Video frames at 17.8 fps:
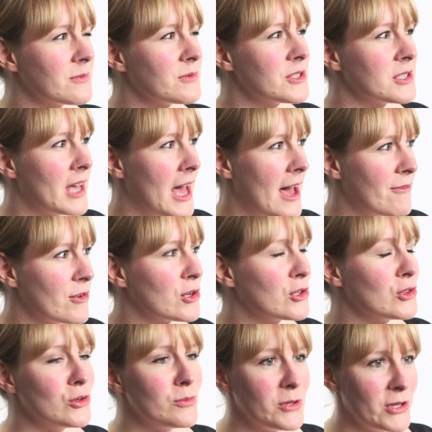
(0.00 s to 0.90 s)
to have a
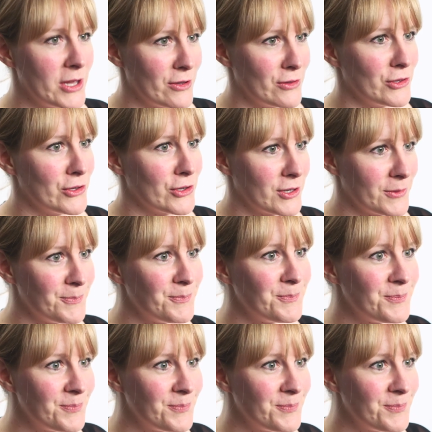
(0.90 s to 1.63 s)
global outlook.